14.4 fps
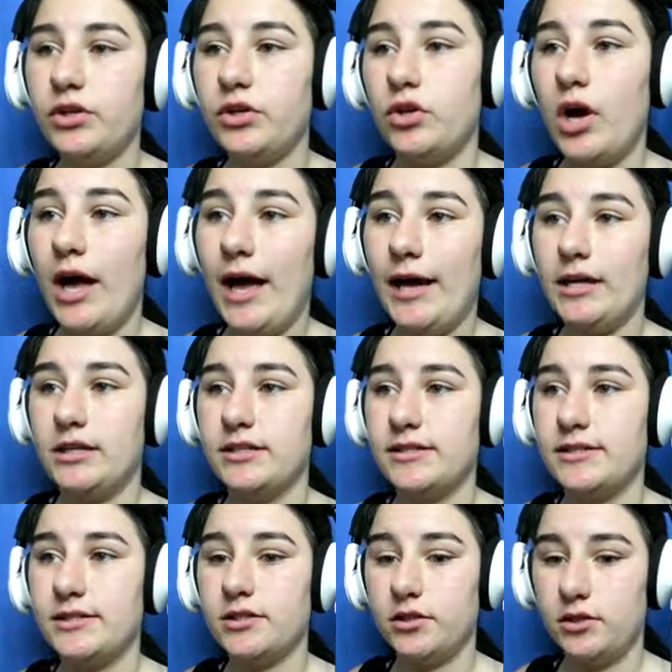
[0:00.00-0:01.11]
you, Your
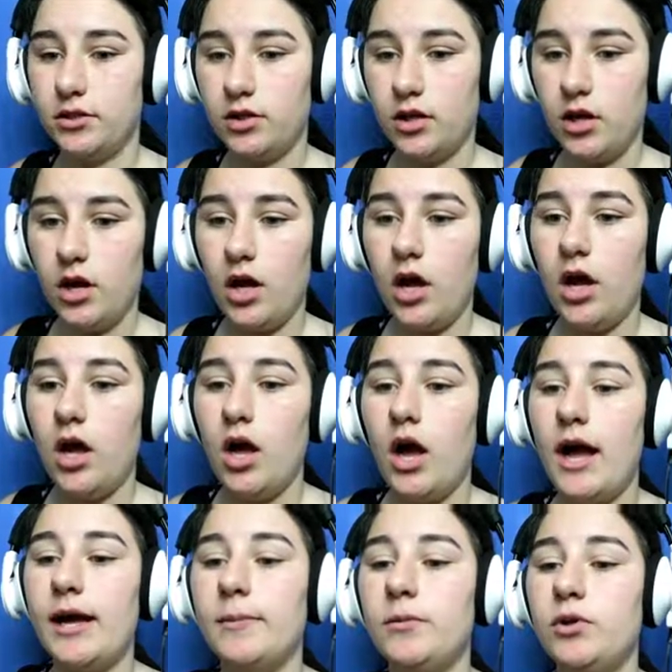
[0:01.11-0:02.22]
Highness.
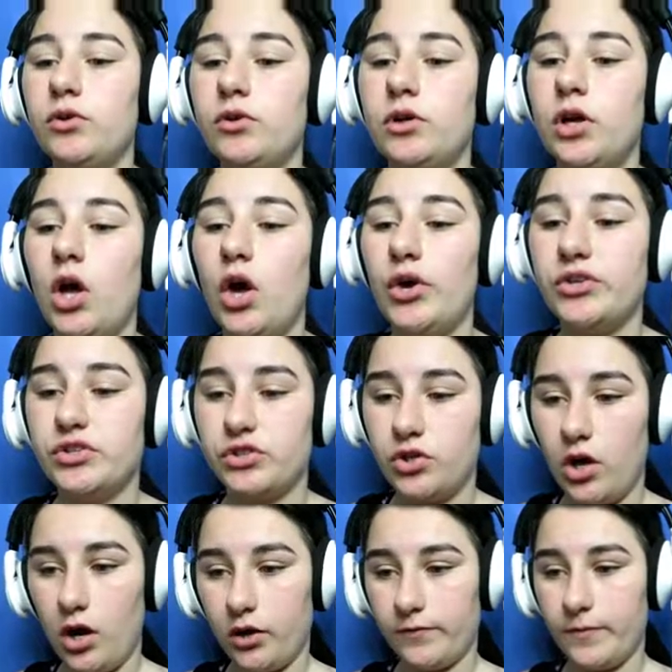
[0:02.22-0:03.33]
I am Lord
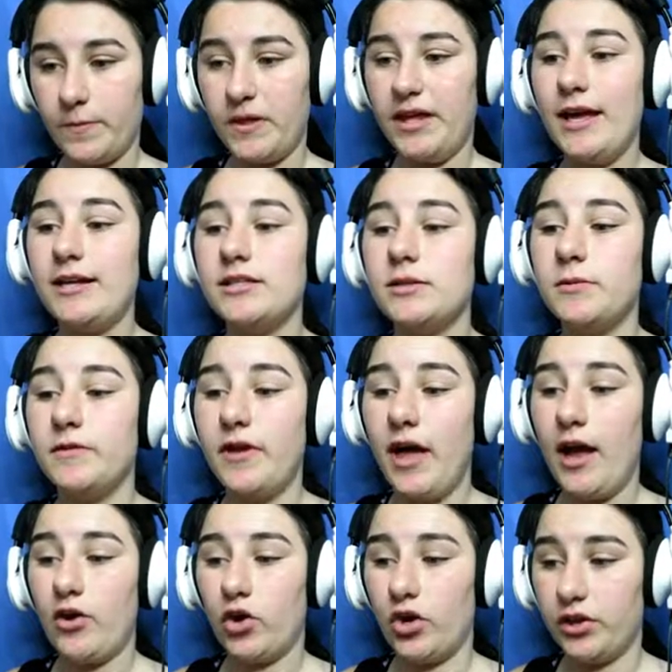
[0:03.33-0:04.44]
Oakstrong from the Kingdom of
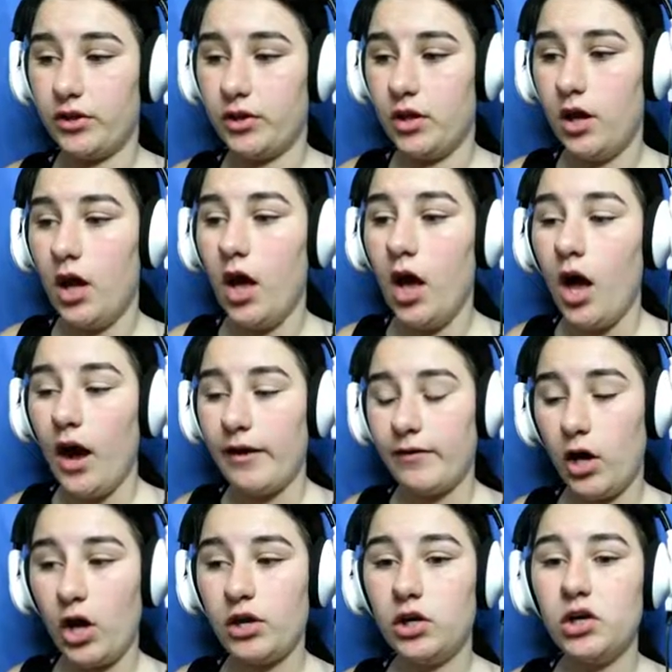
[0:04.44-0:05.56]
Eroth. I've
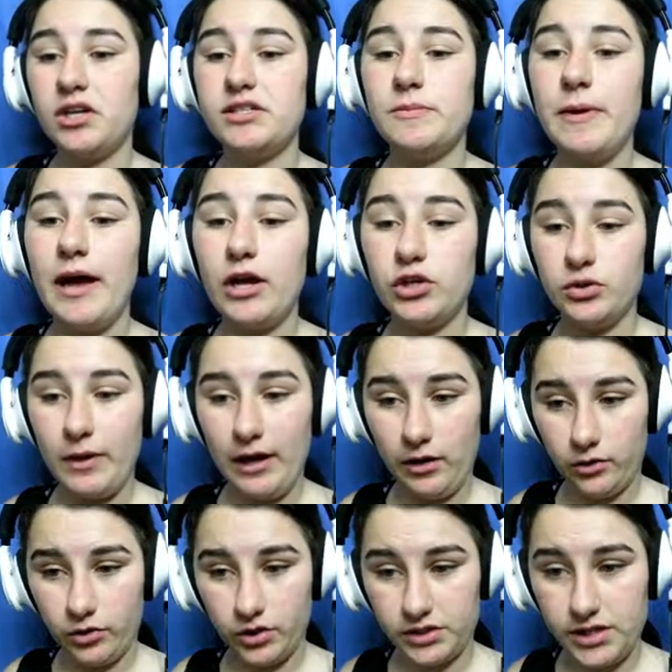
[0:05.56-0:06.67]
heard a lot about you, my
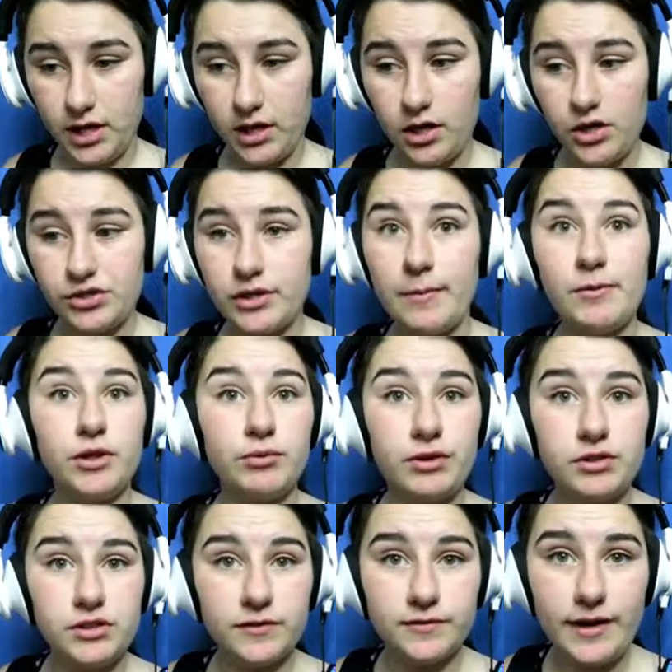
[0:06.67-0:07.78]
lord, so I'm
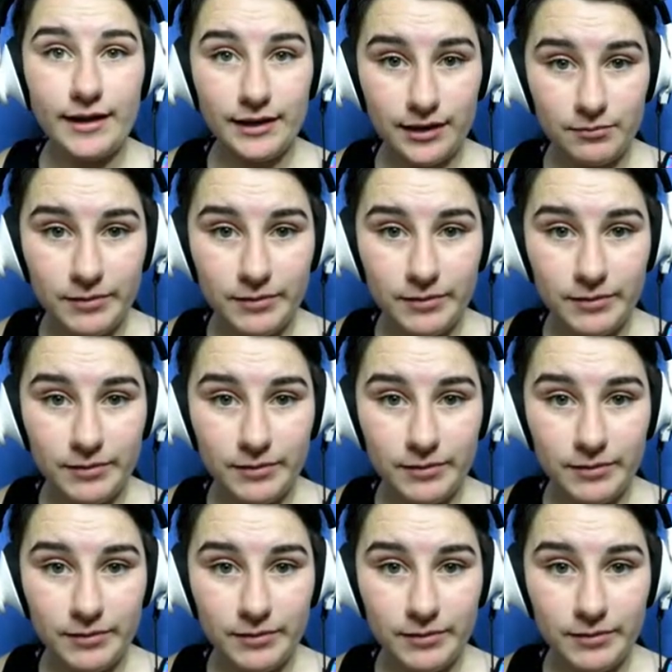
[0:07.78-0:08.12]
thrilled to finally